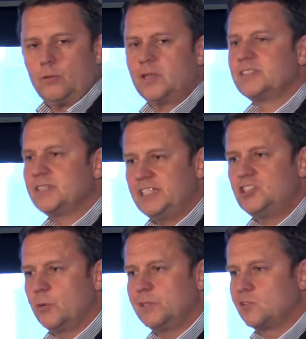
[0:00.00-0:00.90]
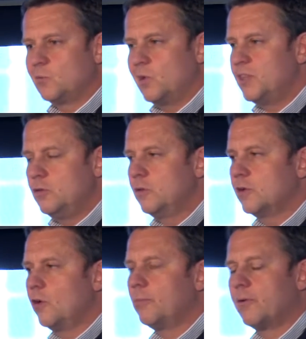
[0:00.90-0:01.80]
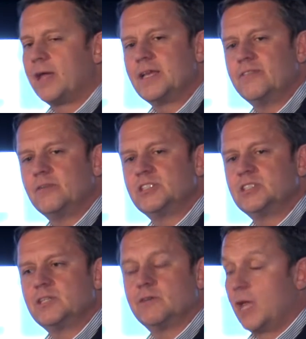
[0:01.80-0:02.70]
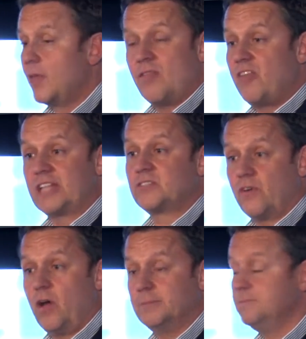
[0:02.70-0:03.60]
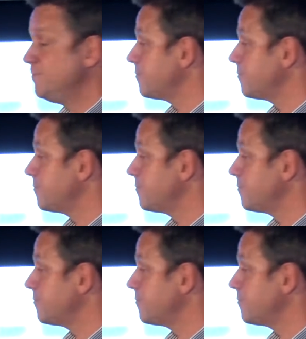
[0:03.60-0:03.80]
will assess you as to whether you can operate heavy machinery, and that's fine.